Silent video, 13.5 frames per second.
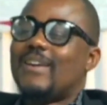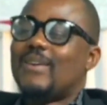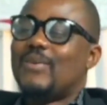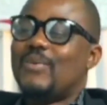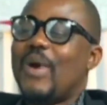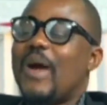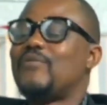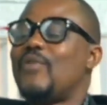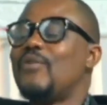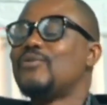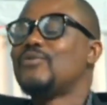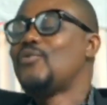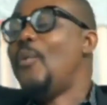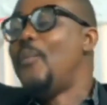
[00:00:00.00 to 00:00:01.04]
we have done
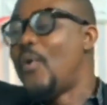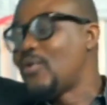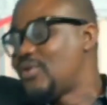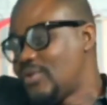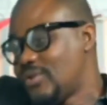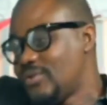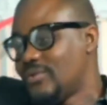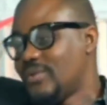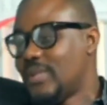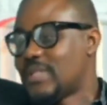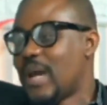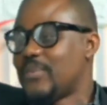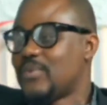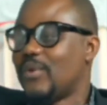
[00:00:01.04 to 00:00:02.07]
so much in
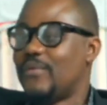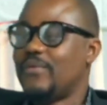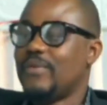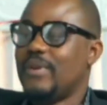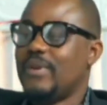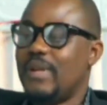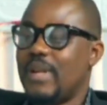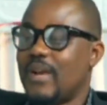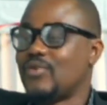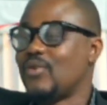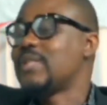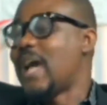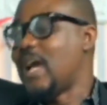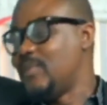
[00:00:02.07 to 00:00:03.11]
terms of
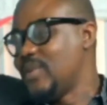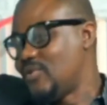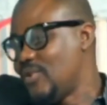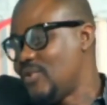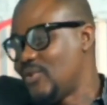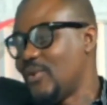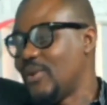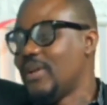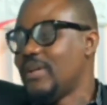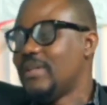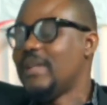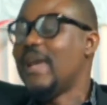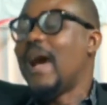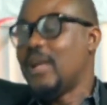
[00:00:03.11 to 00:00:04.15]
elections administration.
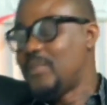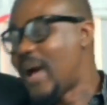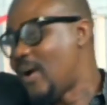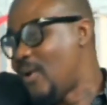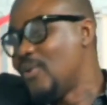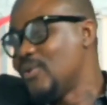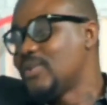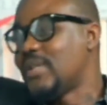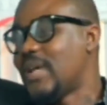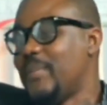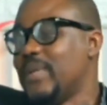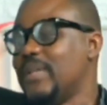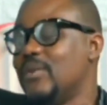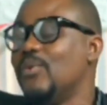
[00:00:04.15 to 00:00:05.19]
They admire us. I
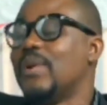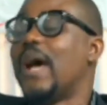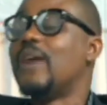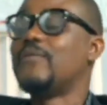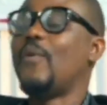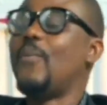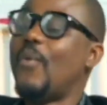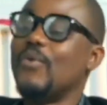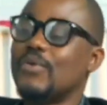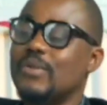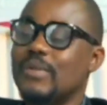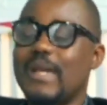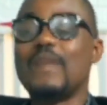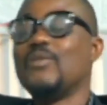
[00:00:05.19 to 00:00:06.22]
mean, they will learn from us.
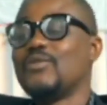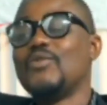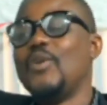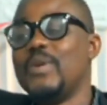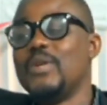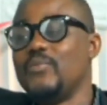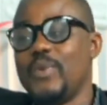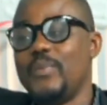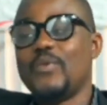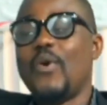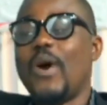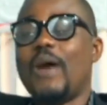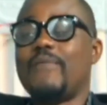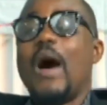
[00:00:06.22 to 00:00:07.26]
That does not mean we may not
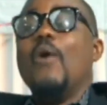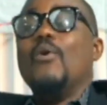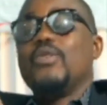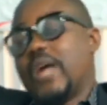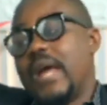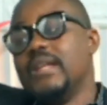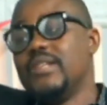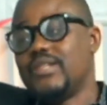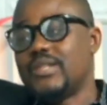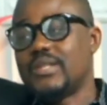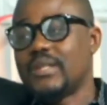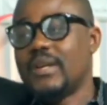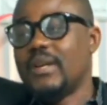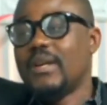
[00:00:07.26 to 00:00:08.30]
have our own challenges.
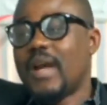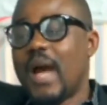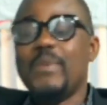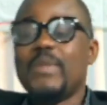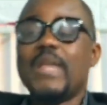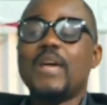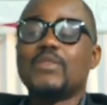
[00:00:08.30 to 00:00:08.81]
I mean, there's